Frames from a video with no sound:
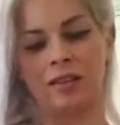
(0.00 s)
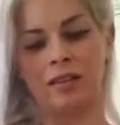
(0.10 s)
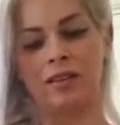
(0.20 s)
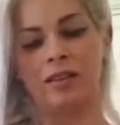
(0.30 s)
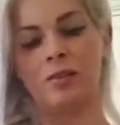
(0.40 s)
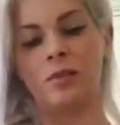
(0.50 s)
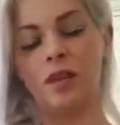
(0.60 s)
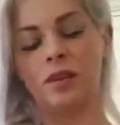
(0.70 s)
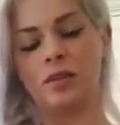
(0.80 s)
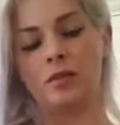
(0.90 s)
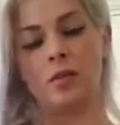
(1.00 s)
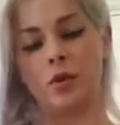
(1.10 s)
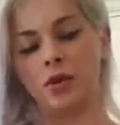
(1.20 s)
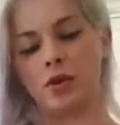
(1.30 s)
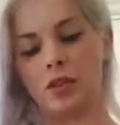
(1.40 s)
Smells
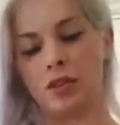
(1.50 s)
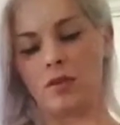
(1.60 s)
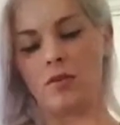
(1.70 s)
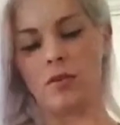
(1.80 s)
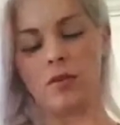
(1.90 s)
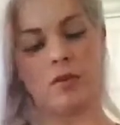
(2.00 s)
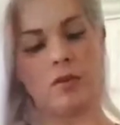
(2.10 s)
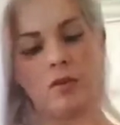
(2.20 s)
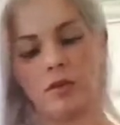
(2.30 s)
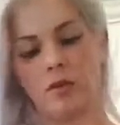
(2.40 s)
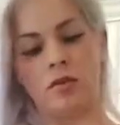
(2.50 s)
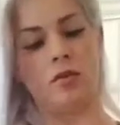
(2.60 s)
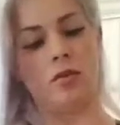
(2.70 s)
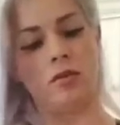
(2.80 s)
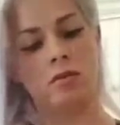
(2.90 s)
more sour also,
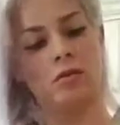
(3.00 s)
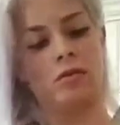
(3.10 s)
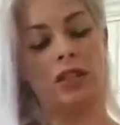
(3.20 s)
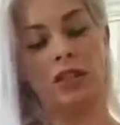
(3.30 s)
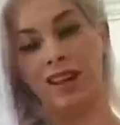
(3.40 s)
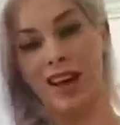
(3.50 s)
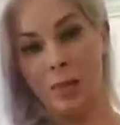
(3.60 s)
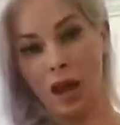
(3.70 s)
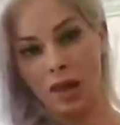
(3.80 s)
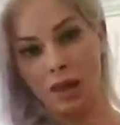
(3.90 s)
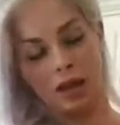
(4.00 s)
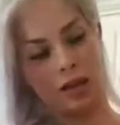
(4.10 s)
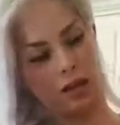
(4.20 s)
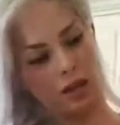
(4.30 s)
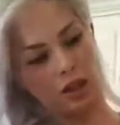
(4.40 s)
which is not a bad thing.
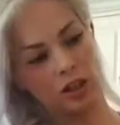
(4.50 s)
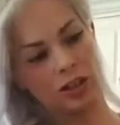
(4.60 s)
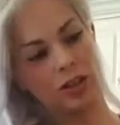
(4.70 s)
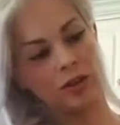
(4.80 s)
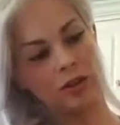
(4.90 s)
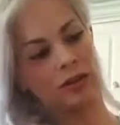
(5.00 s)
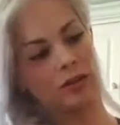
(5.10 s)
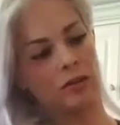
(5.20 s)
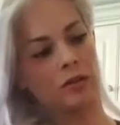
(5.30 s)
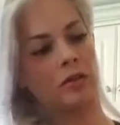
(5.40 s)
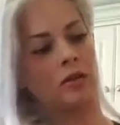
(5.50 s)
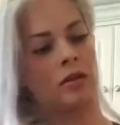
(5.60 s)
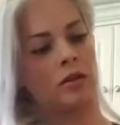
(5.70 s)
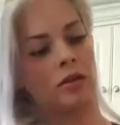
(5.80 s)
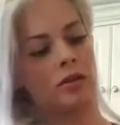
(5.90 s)
It's just a difference.
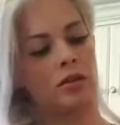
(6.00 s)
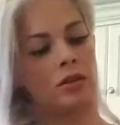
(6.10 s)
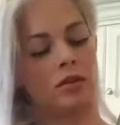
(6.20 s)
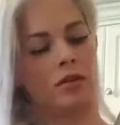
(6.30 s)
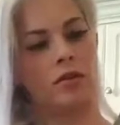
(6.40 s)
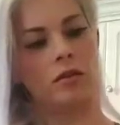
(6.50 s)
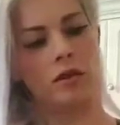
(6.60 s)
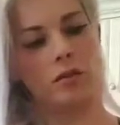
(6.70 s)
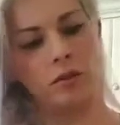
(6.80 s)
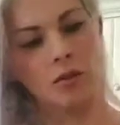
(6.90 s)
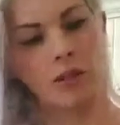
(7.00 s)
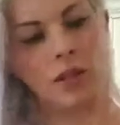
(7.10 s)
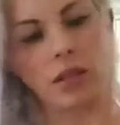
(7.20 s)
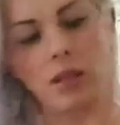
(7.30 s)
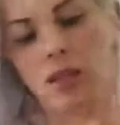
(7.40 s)
So put most of
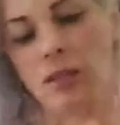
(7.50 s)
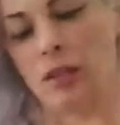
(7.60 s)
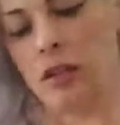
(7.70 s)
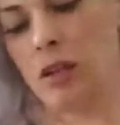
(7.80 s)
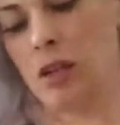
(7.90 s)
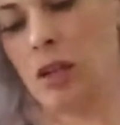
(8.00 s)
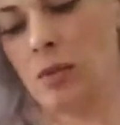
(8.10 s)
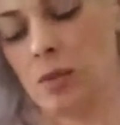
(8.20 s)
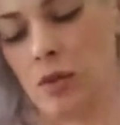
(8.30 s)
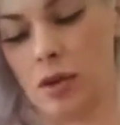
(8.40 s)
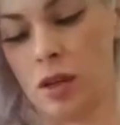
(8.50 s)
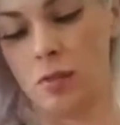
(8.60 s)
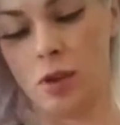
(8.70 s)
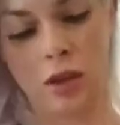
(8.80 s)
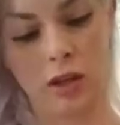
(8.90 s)
that in here.
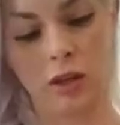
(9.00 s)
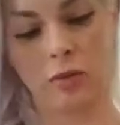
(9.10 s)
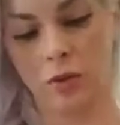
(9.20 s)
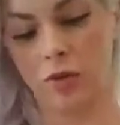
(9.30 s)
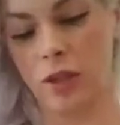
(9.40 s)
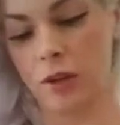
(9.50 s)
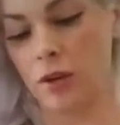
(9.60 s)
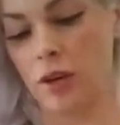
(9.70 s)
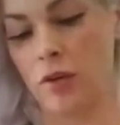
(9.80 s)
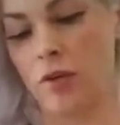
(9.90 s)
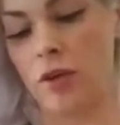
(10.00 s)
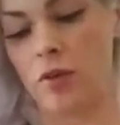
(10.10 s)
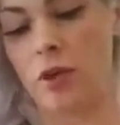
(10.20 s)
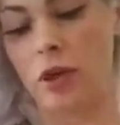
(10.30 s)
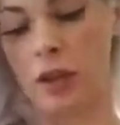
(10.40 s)
I'm gonna need more flour and
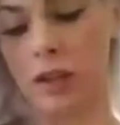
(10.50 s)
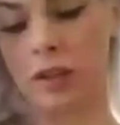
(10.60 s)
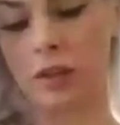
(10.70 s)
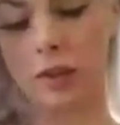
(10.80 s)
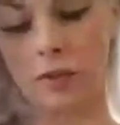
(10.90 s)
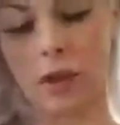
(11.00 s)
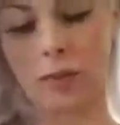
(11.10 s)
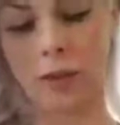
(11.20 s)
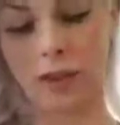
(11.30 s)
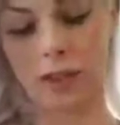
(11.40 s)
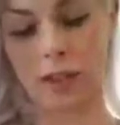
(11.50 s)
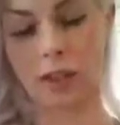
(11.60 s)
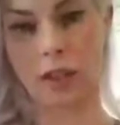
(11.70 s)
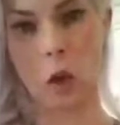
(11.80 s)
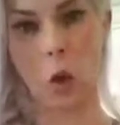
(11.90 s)
break this stuff up. This
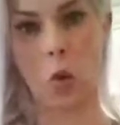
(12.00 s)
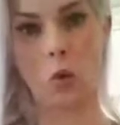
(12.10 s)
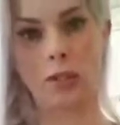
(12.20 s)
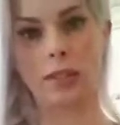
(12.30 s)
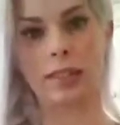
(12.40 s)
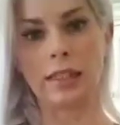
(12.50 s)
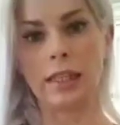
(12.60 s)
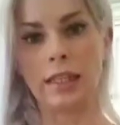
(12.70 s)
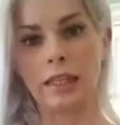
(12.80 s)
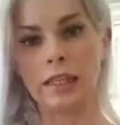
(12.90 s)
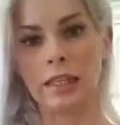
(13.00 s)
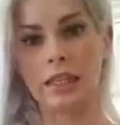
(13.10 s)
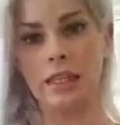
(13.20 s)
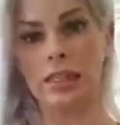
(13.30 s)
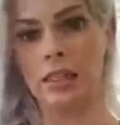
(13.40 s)
is sticky. You see
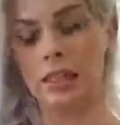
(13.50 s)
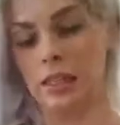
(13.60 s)
this?